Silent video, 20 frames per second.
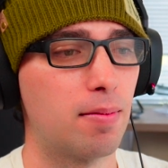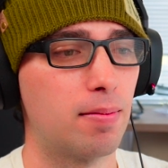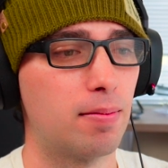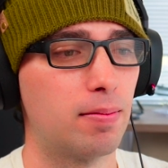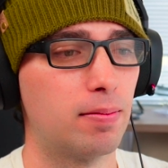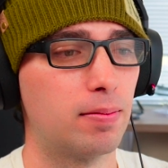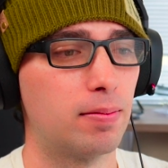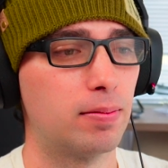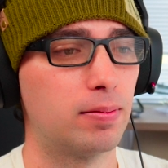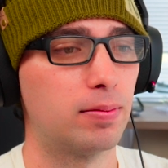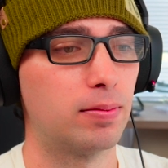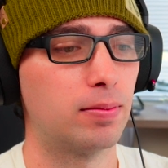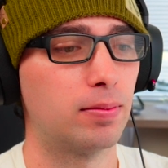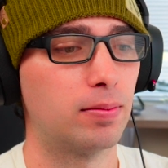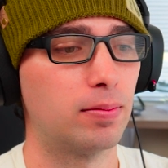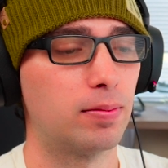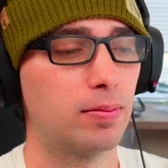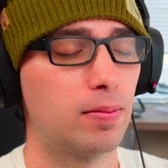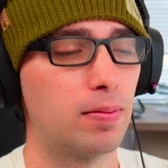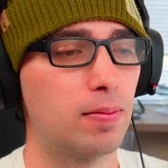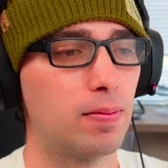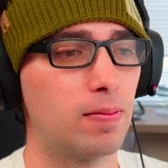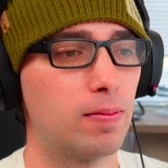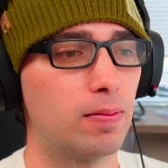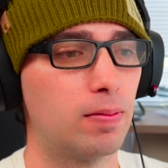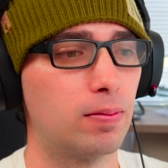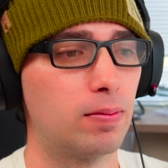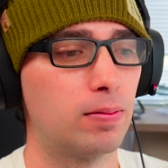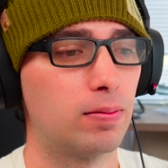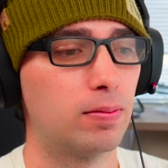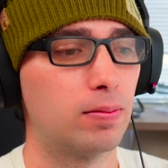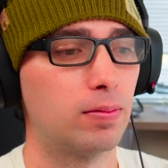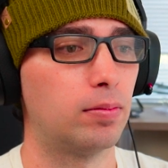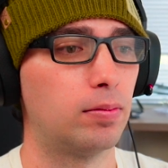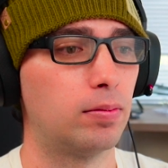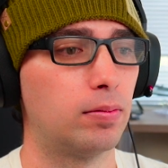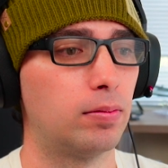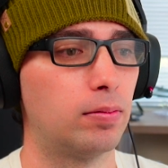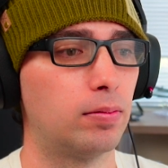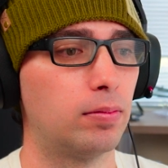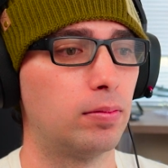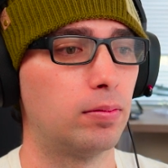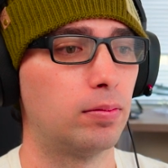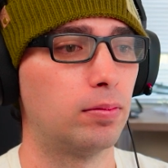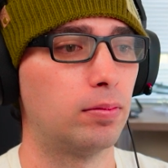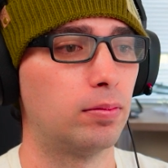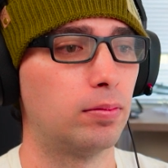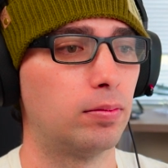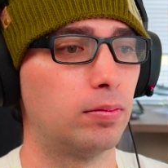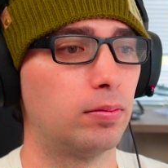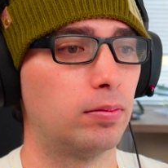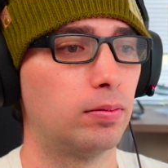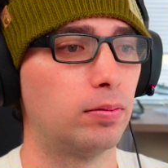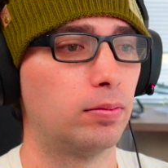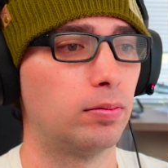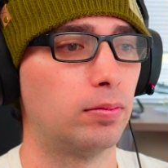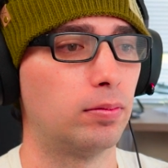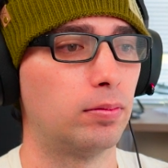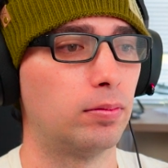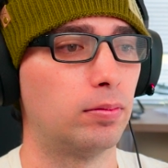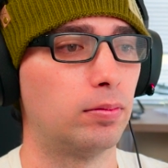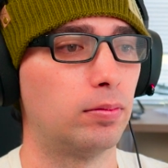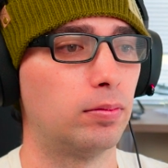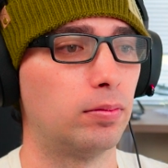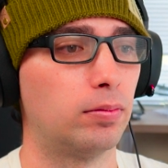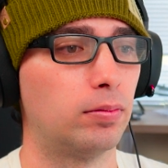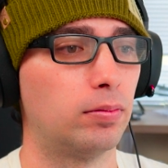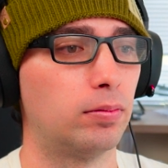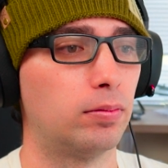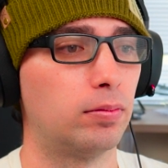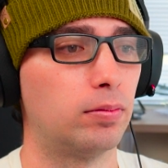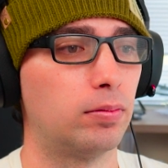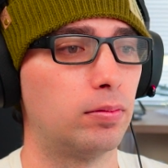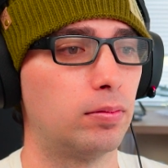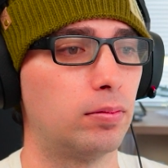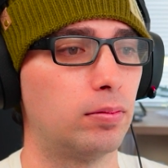(no one is talking)